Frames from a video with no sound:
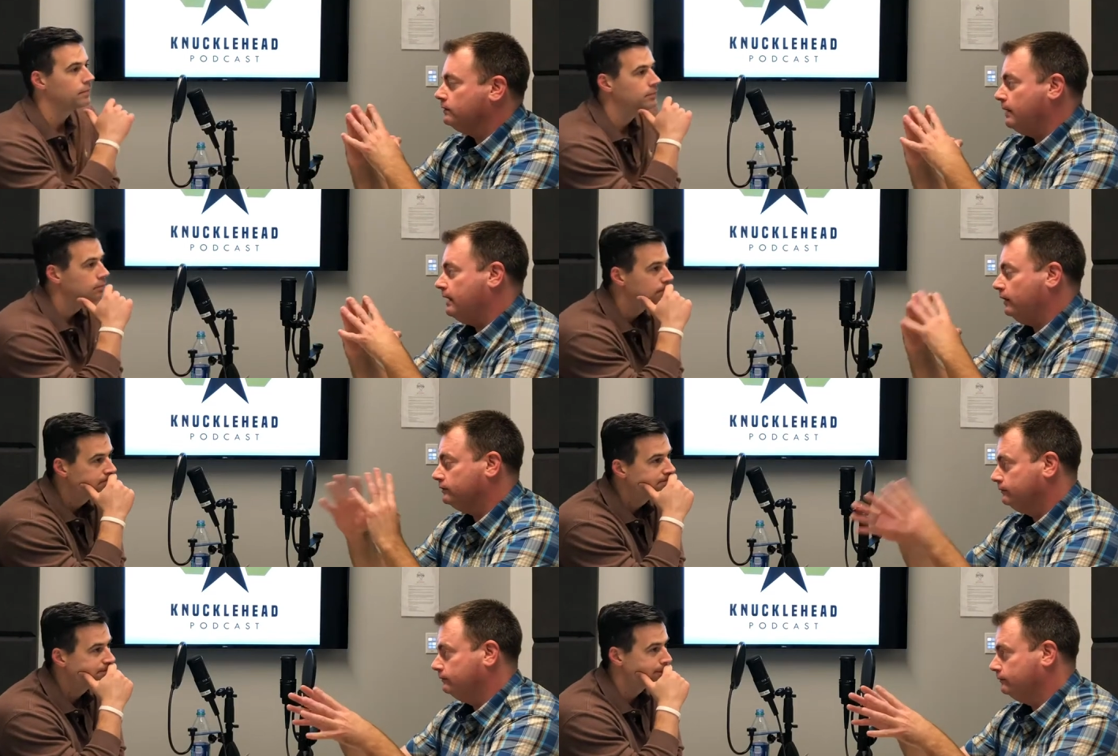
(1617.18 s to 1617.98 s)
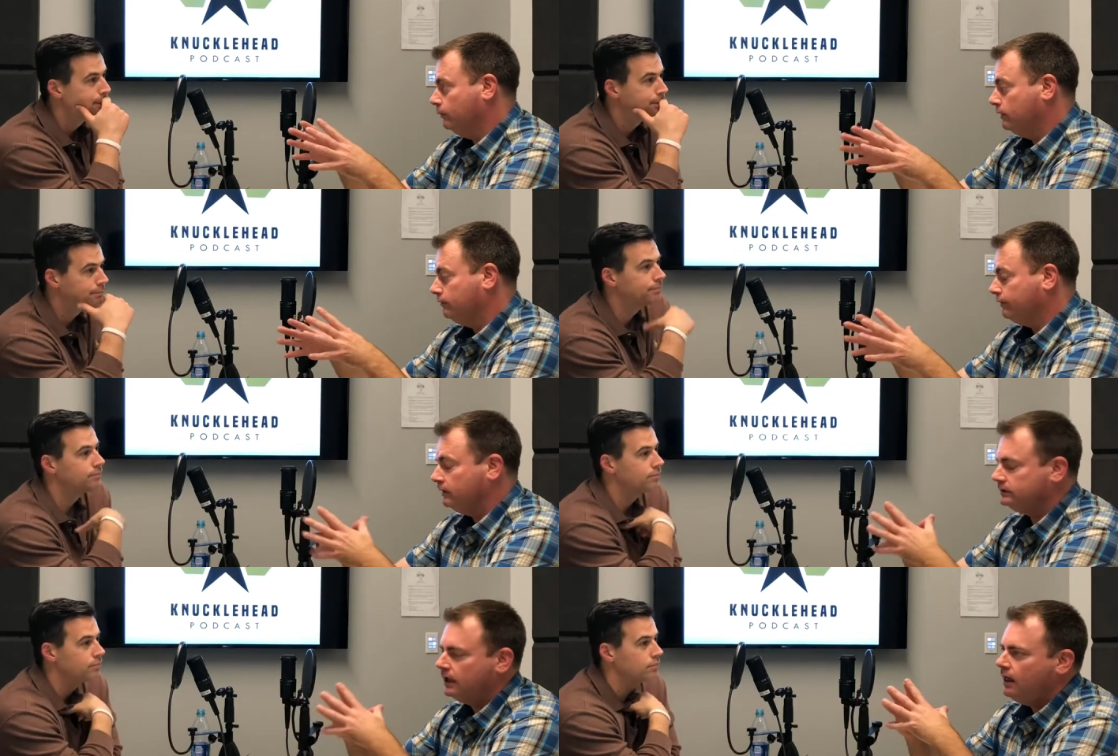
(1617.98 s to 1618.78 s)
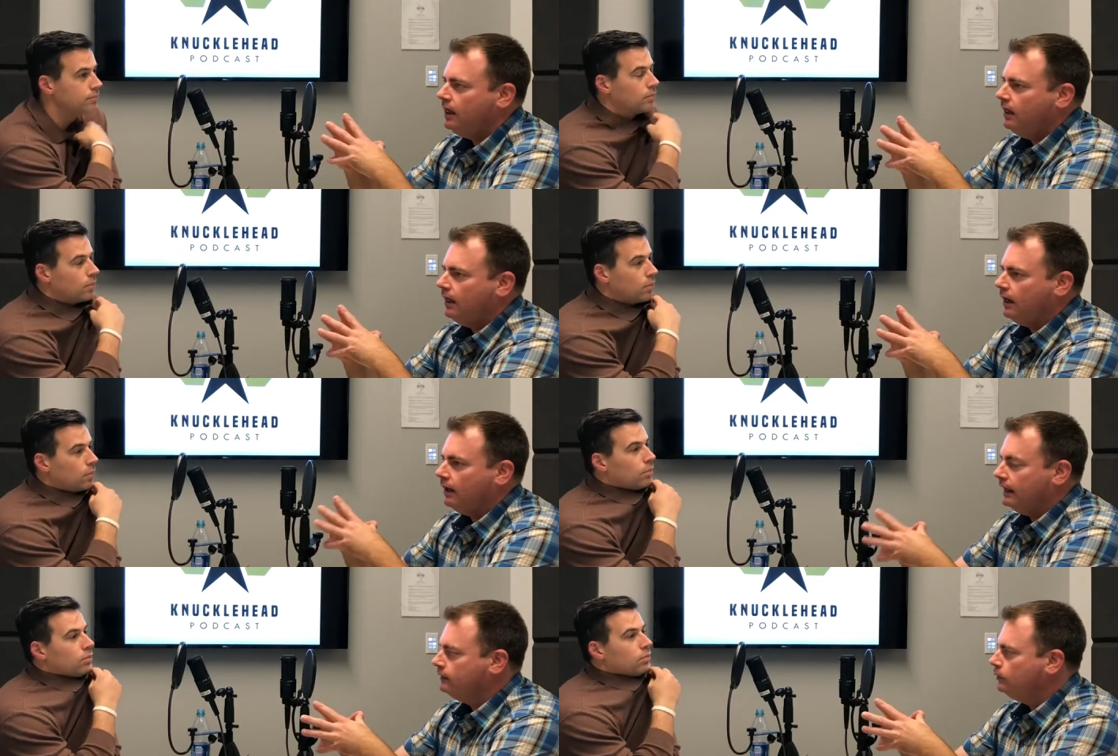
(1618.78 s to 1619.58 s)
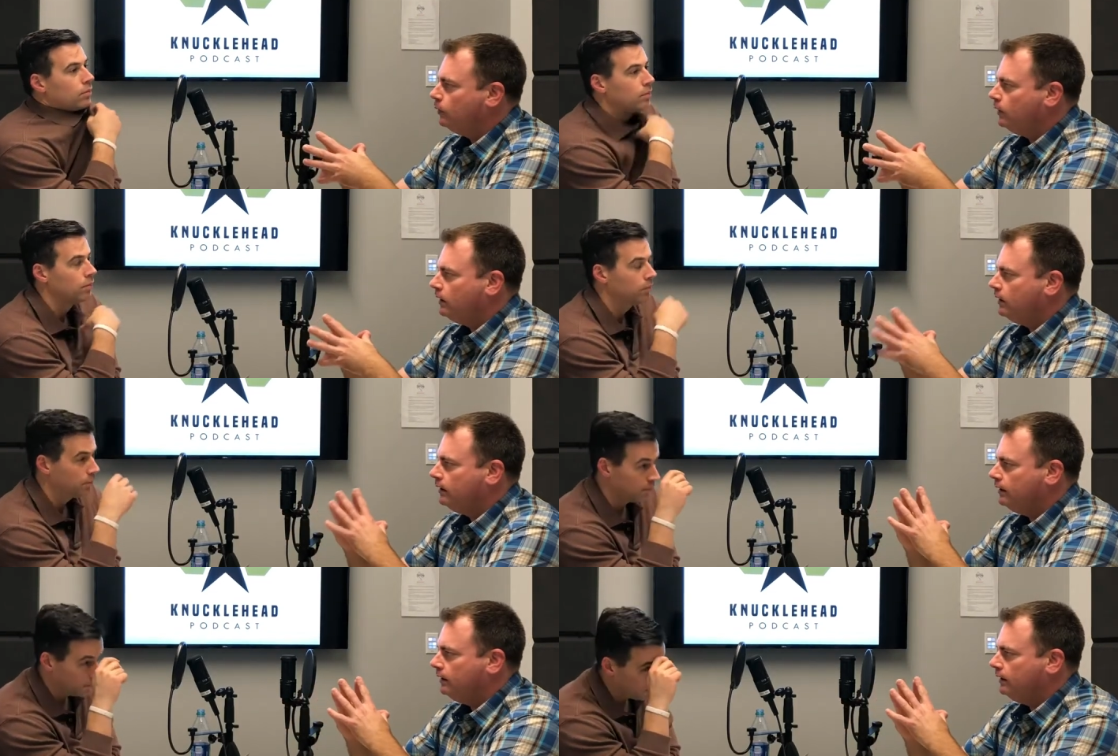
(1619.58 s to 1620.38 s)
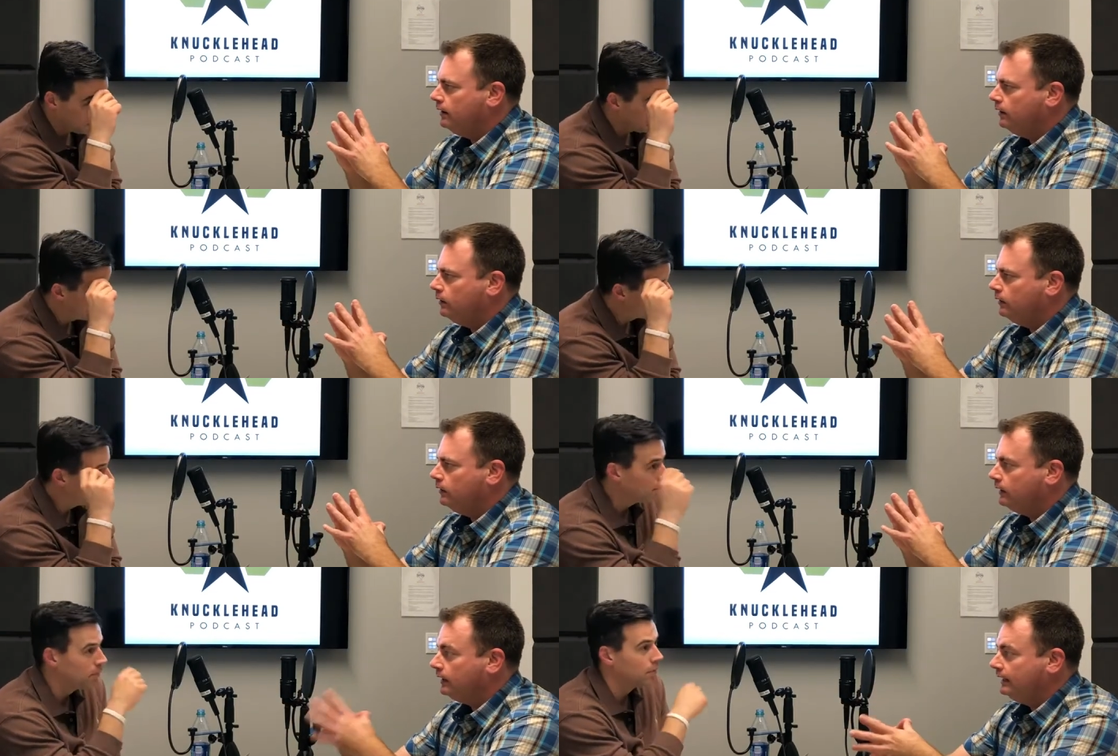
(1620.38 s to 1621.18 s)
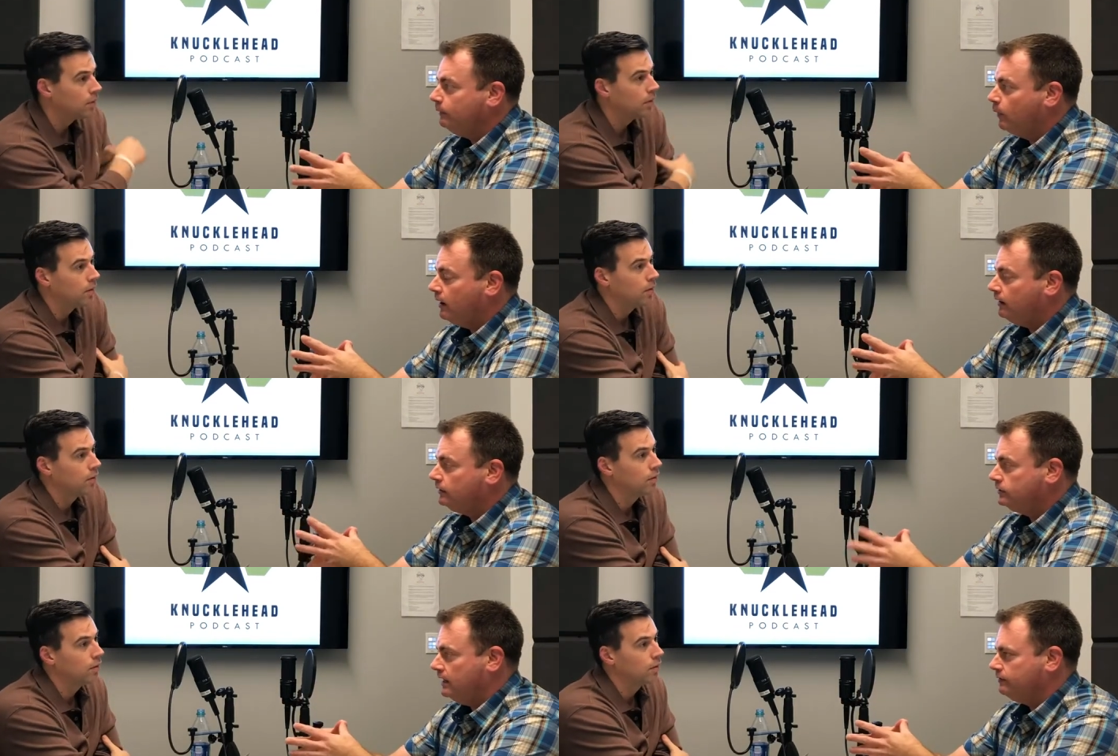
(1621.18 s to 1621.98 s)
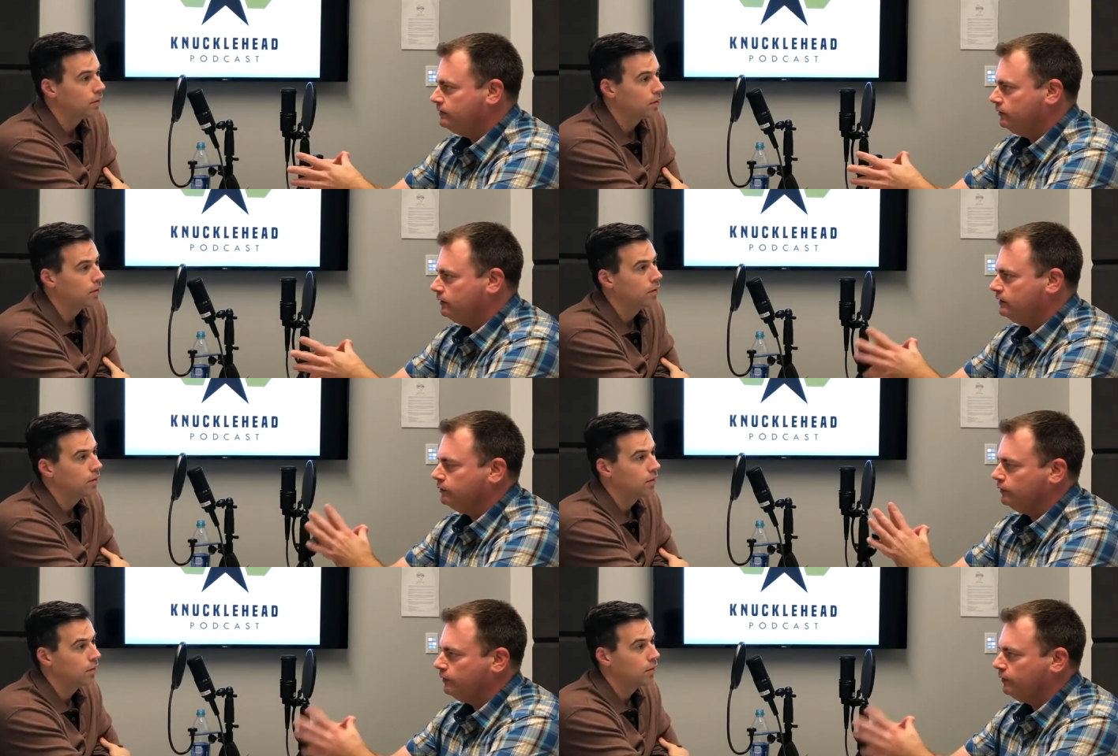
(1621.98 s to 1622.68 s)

Speaker 1: to my knowledge, one of the first uh, indoor clean water training facilities for